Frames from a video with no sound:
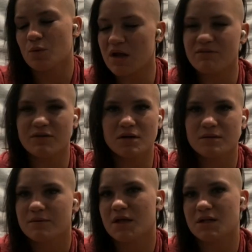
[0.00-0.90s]

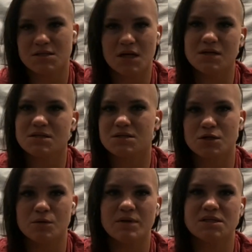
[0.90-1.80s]
Whatever, it
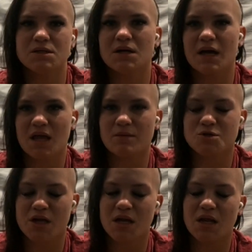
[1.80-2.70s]
sucks, no big deal. I
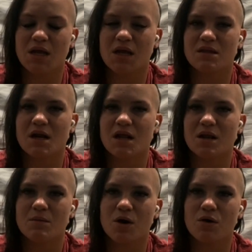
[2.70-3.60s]
kept training, and then I
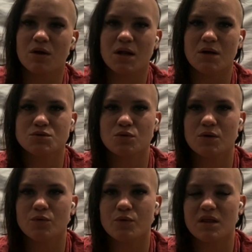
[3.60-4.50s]
ended up going, and I was
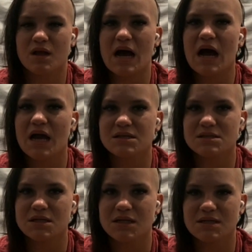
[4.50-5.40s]
rolling with one of the
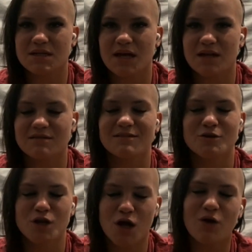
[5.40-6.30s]
guys, and he decided,
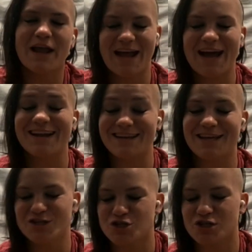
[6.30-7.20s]
knowing I had a
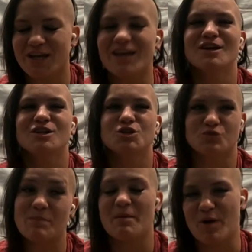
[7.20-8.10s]
knee injury,
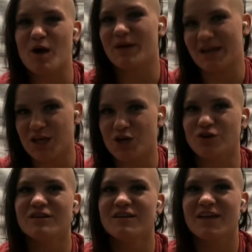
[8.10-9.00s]
to rip up on my
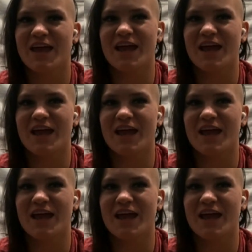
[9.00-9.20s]
heel.